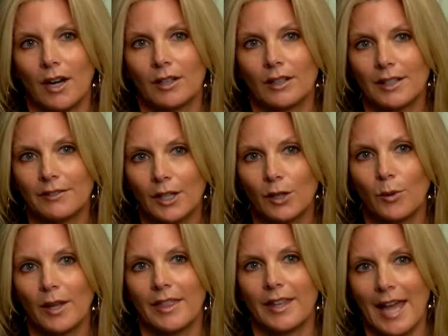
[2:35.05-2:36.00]
are living
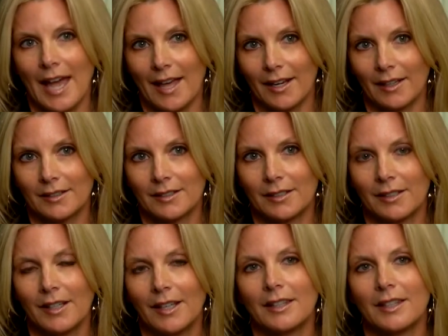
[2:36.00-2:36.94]
with an addict.
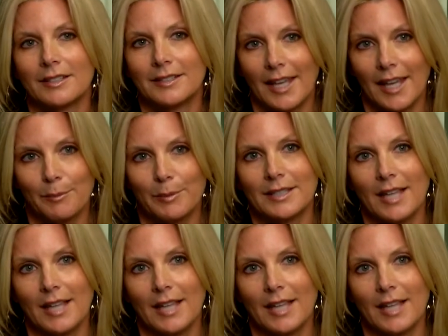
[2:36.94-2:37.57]
This camp is